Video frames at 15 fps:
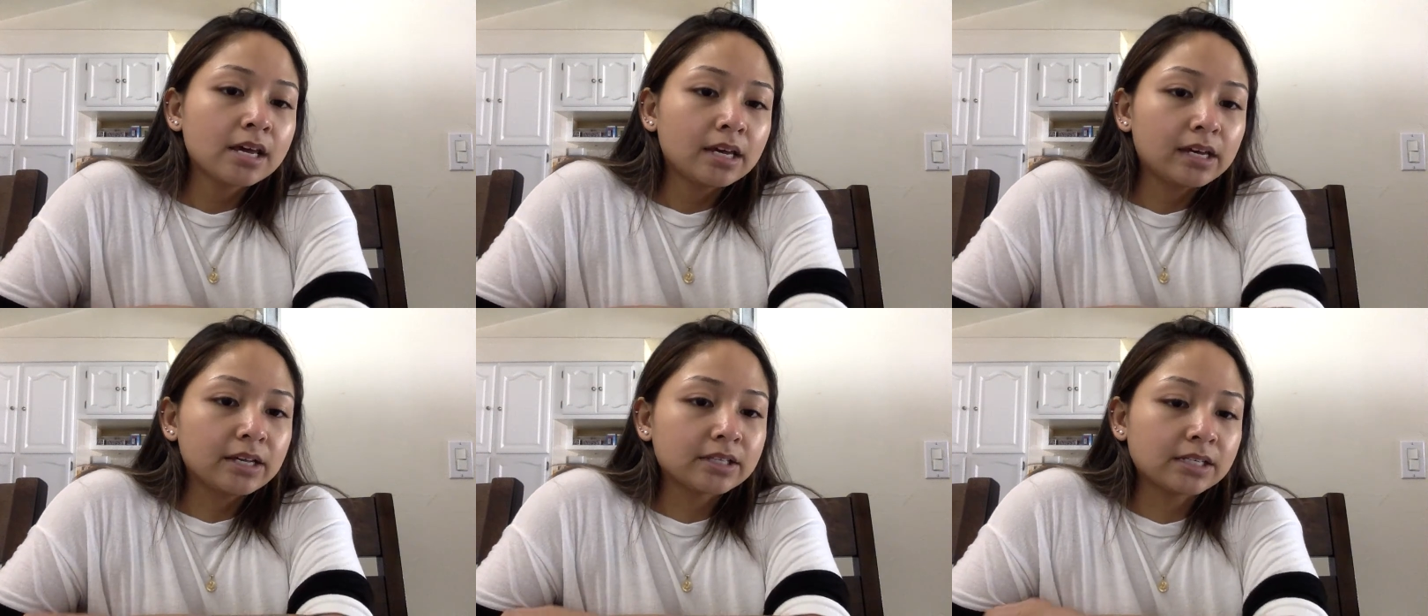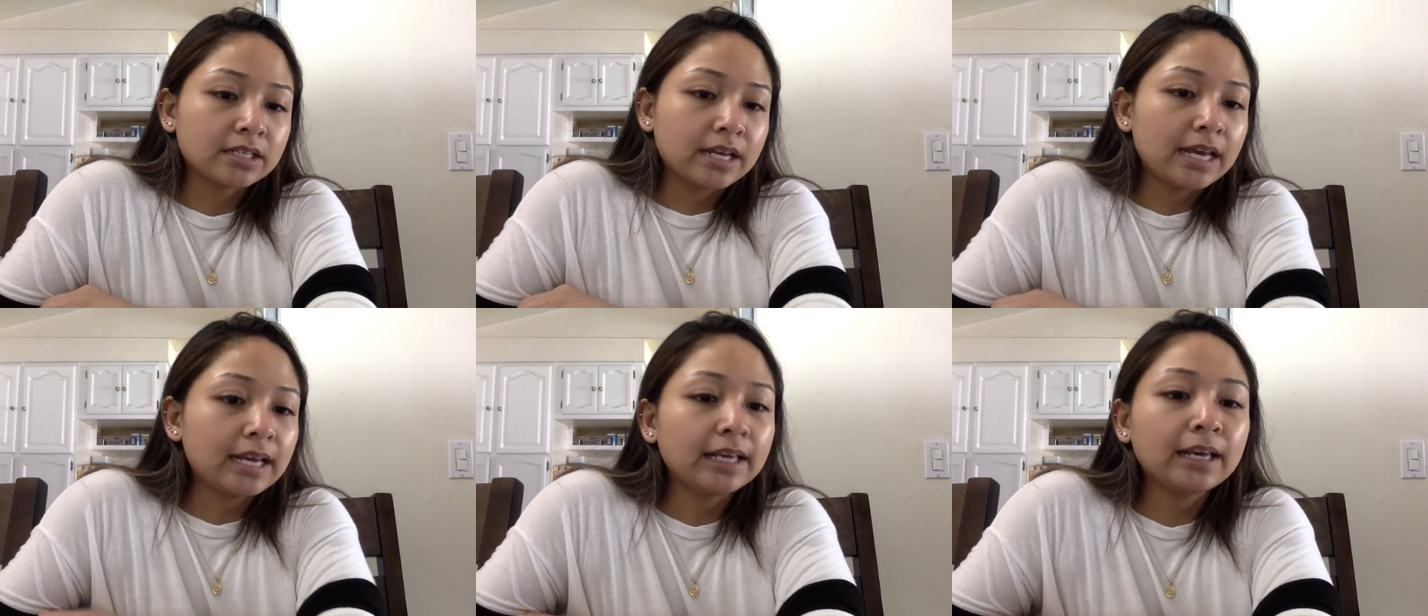It's an
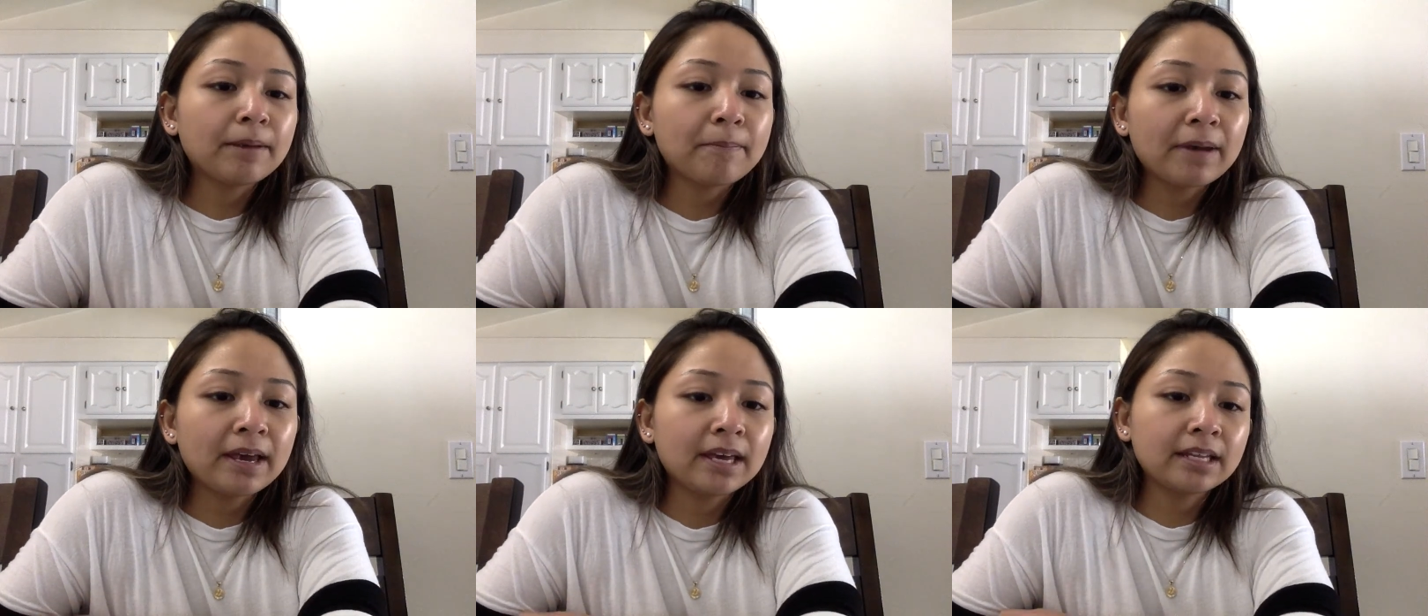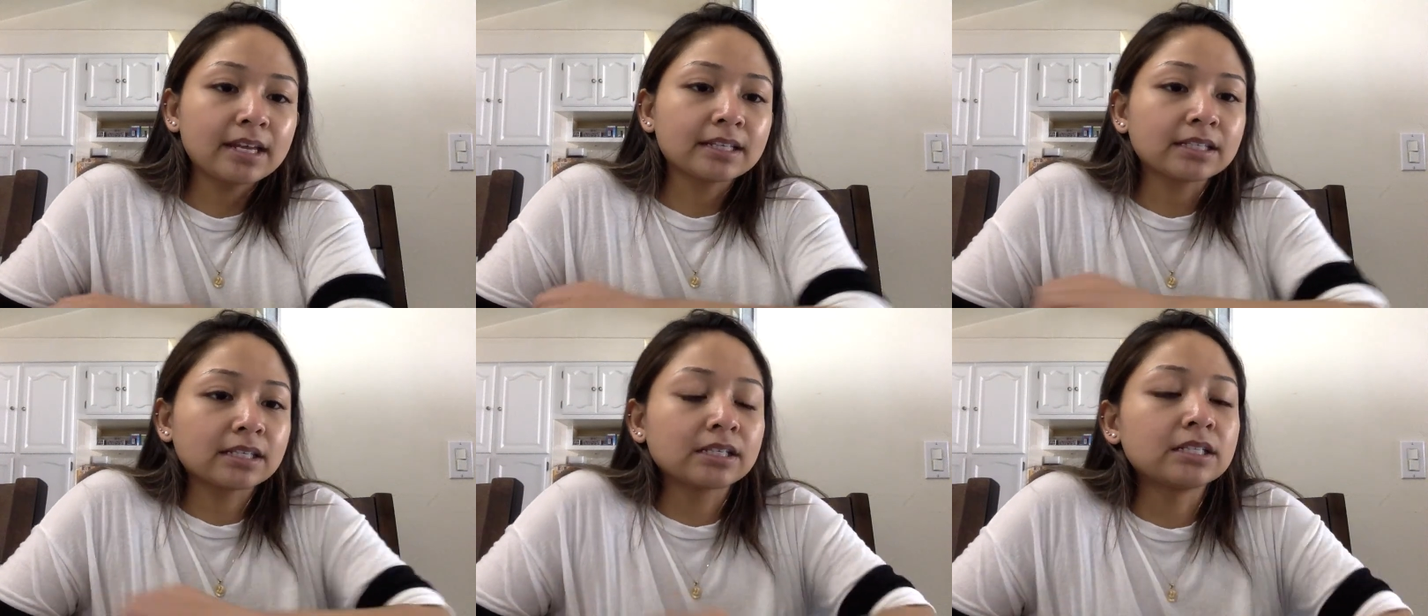aching pain
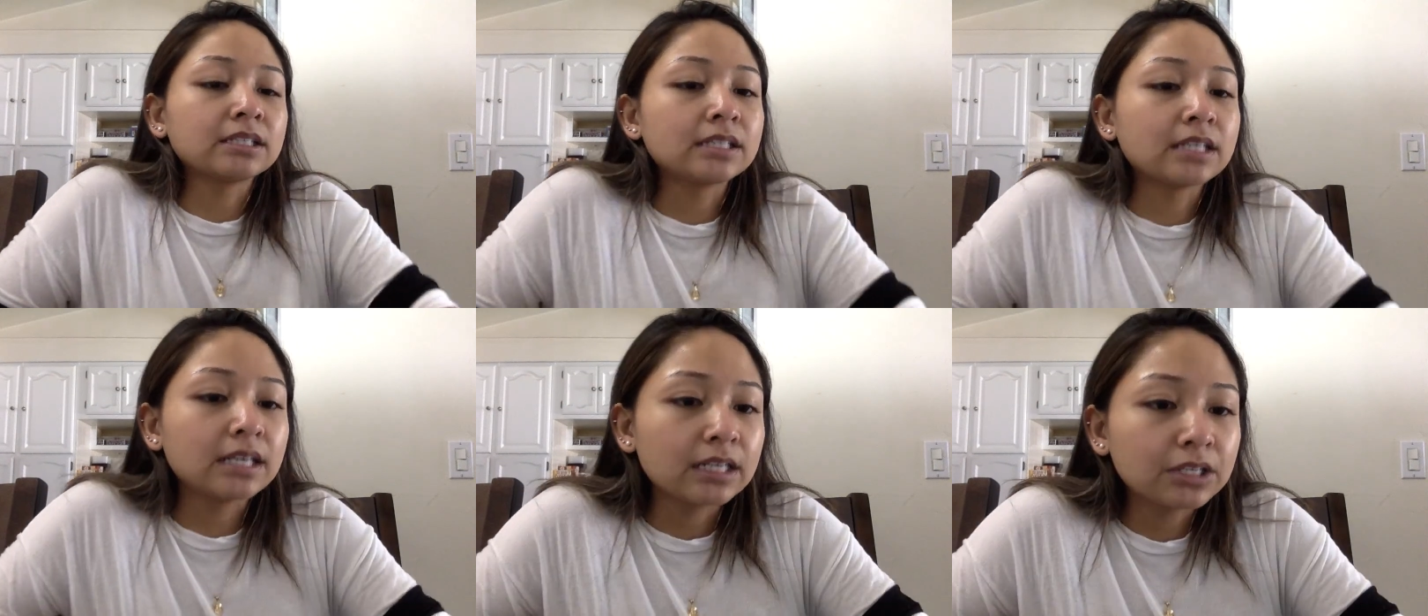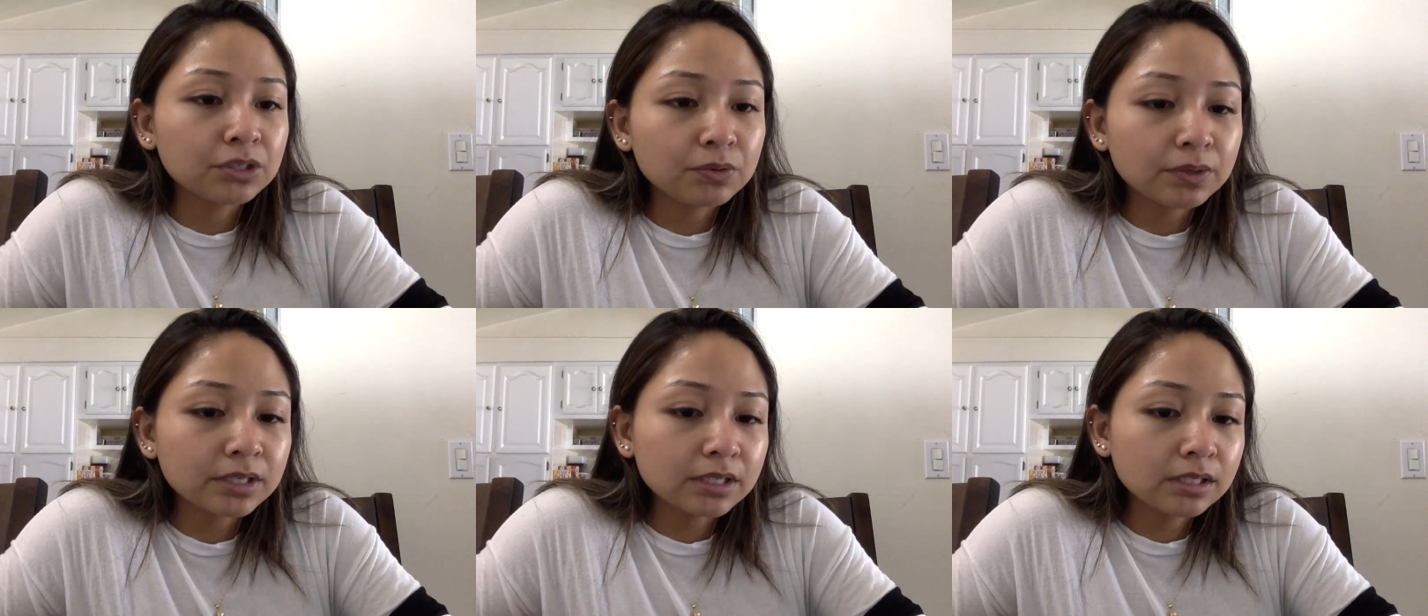that's
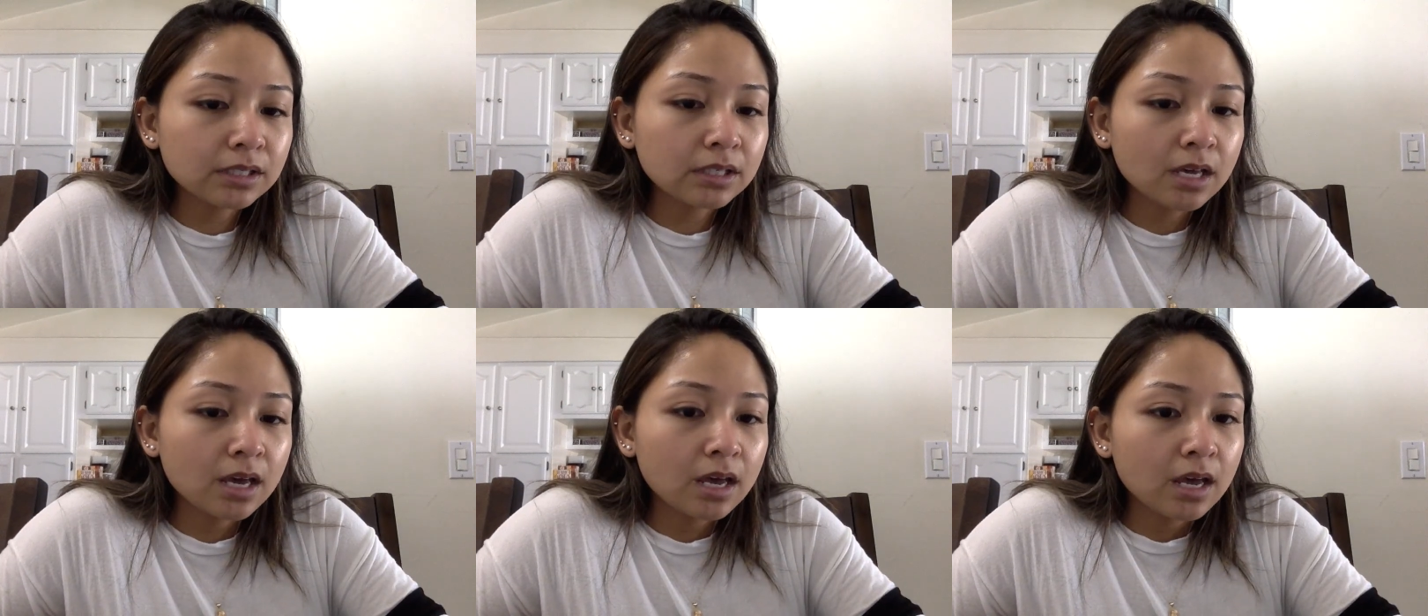continuous.